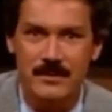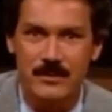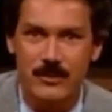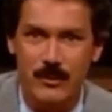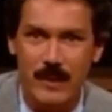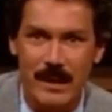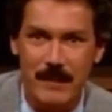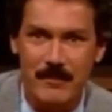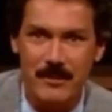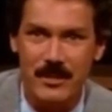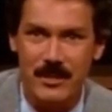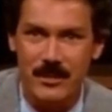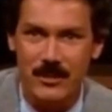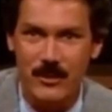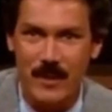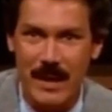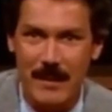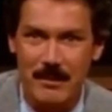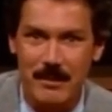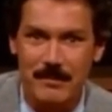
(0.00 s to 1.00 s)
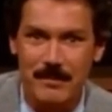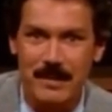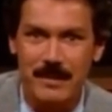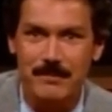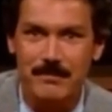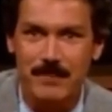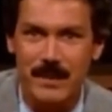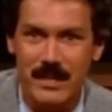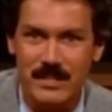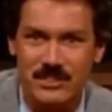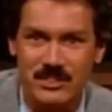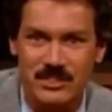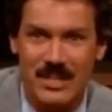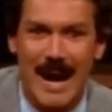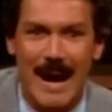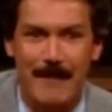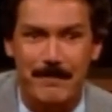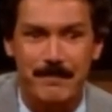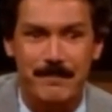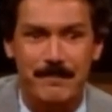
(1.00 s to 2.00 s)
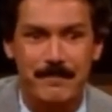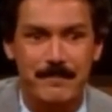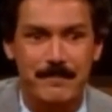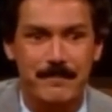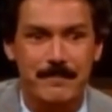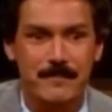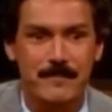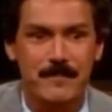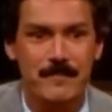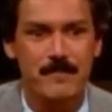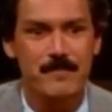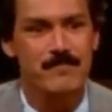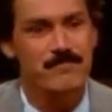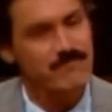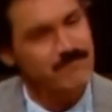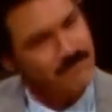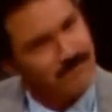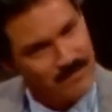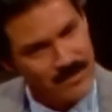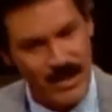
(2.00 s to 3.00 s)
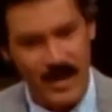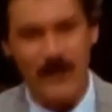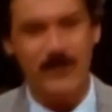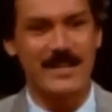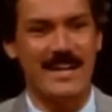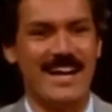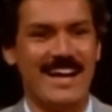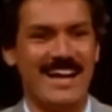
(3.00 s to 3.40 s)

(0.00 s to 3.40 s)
Whammy on the whammy, big bucks. Stop. Stop at a thousand and a spin, 48.75.